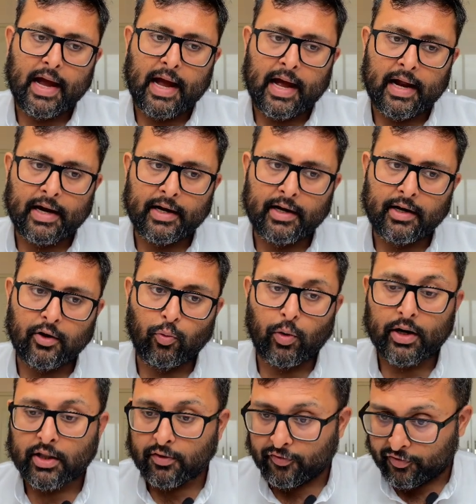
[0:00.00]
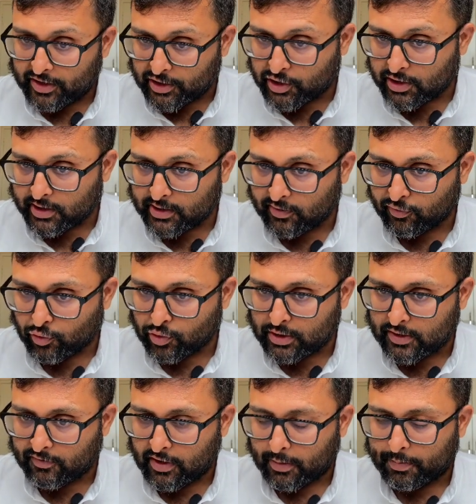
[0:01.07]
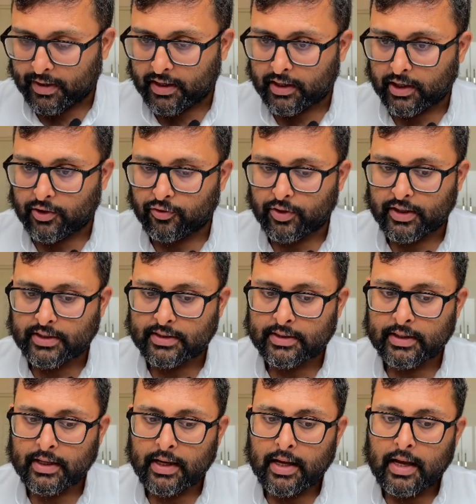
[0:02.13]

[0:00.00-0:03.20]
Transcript: and what are the features of those developing countries.